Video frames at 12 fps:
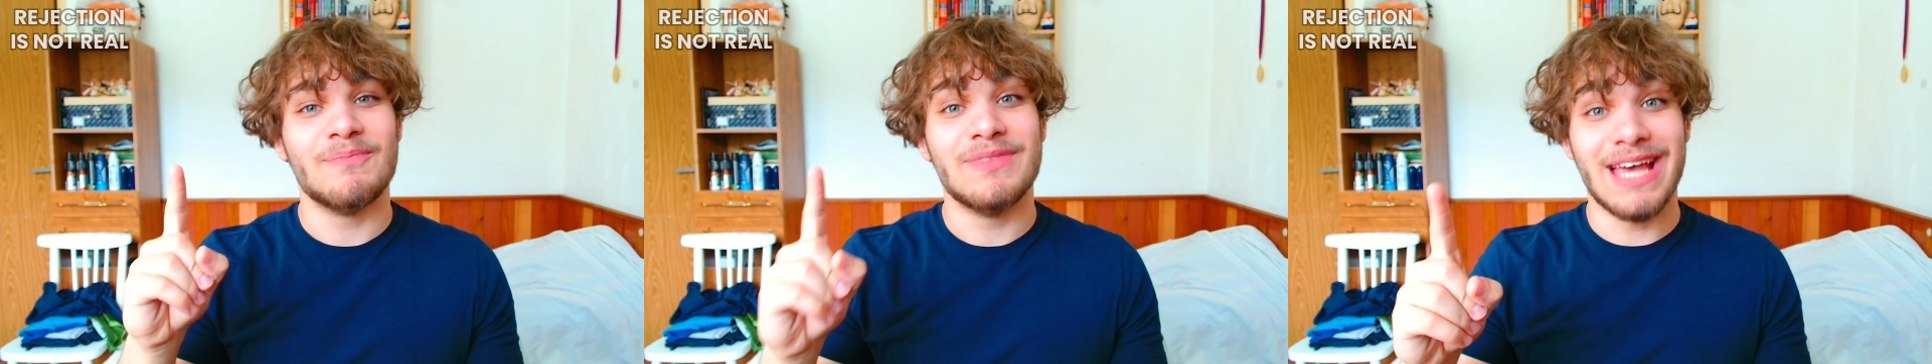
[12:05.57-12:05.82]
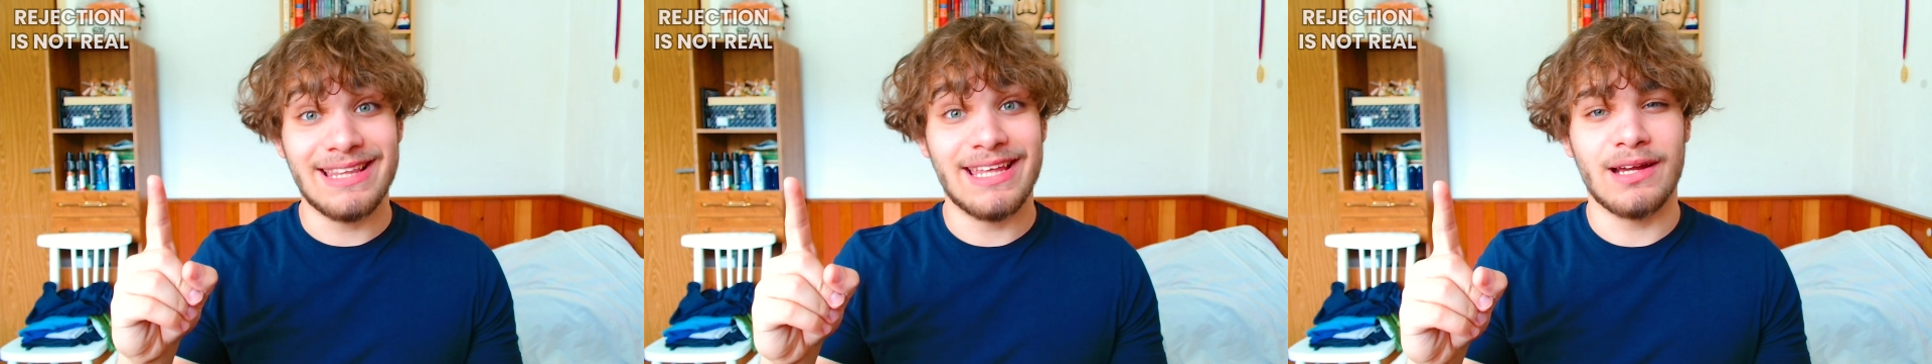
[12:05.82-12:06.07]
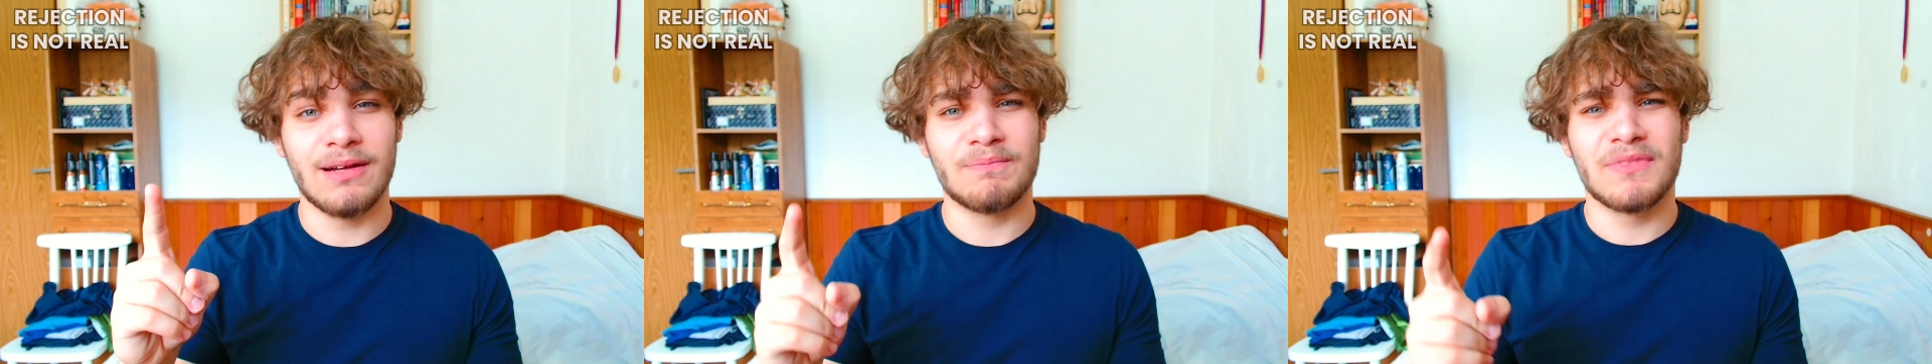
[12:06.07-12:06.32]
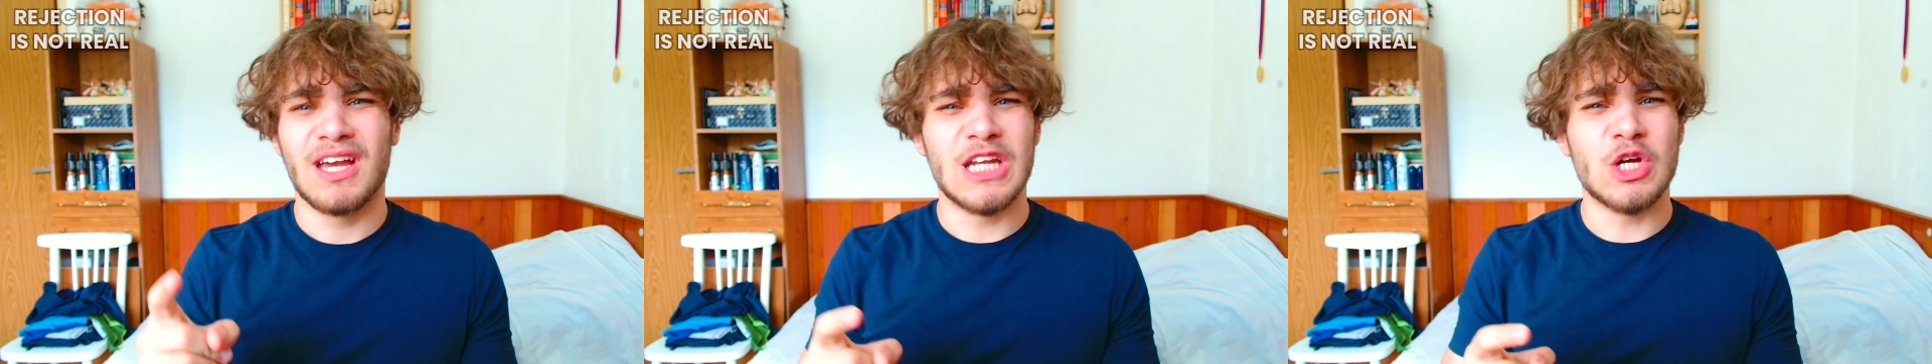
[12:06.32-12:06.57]
that day,
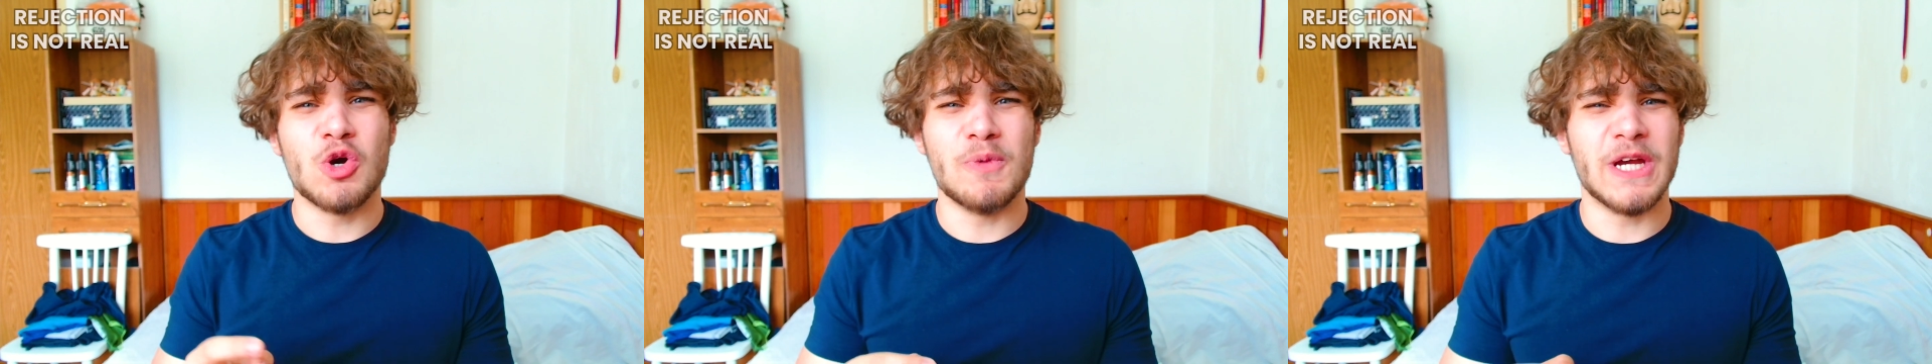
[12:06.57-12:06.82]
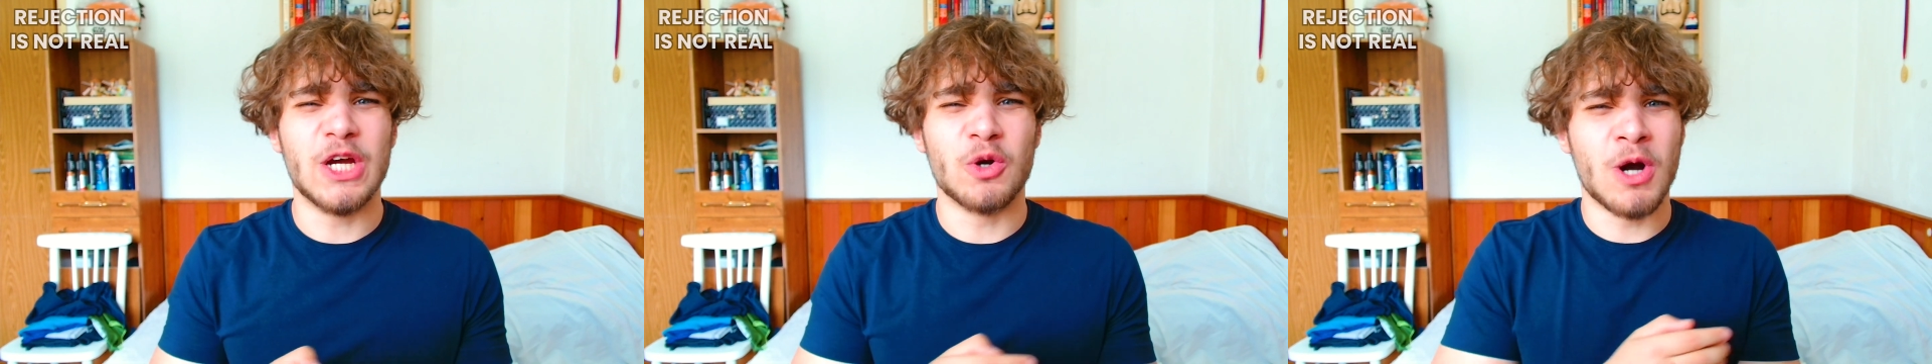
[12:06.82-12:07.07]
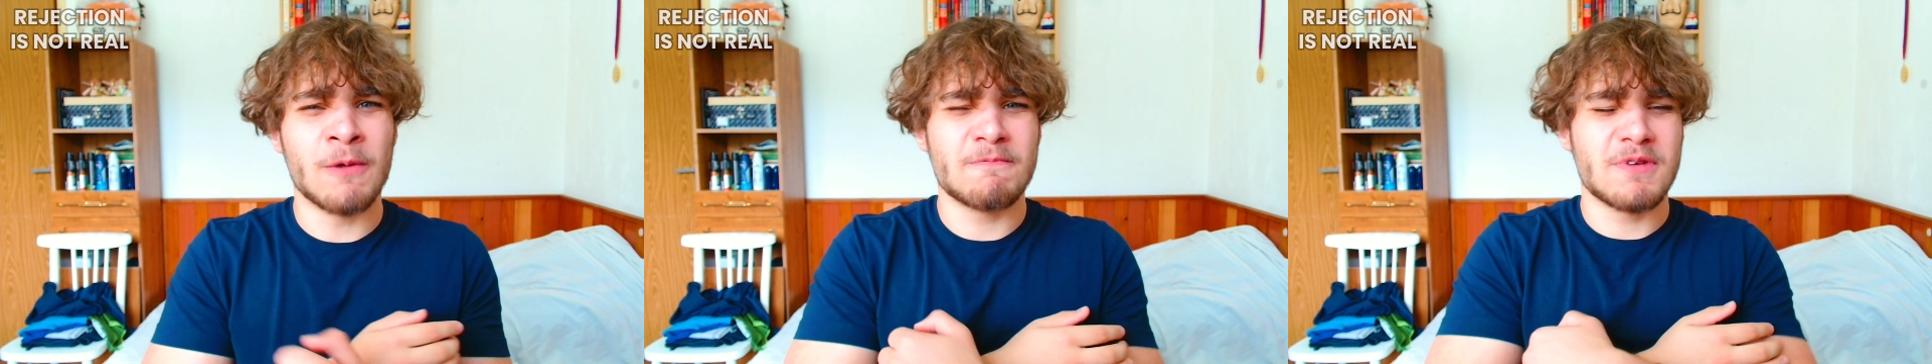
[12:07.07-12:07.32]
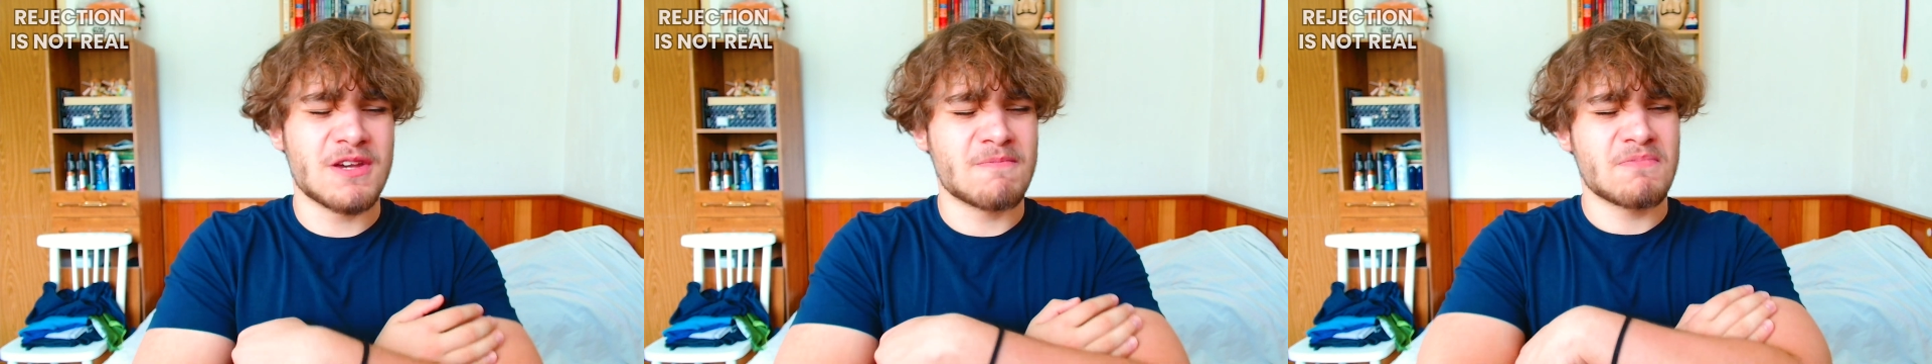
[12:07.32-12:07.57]
and he will be
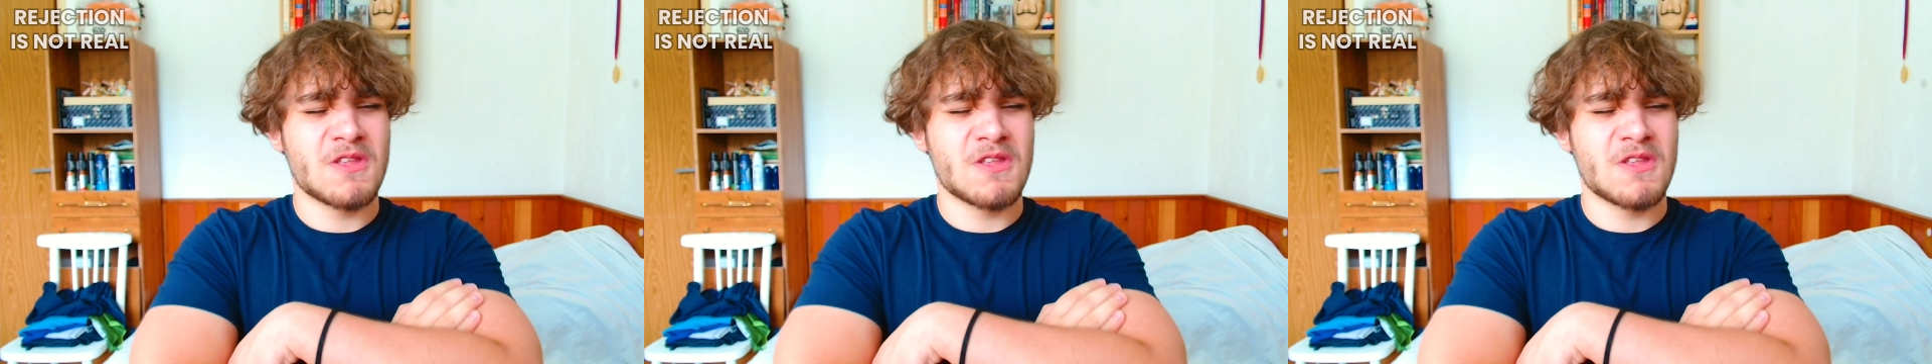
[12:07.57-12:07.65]
grumpy.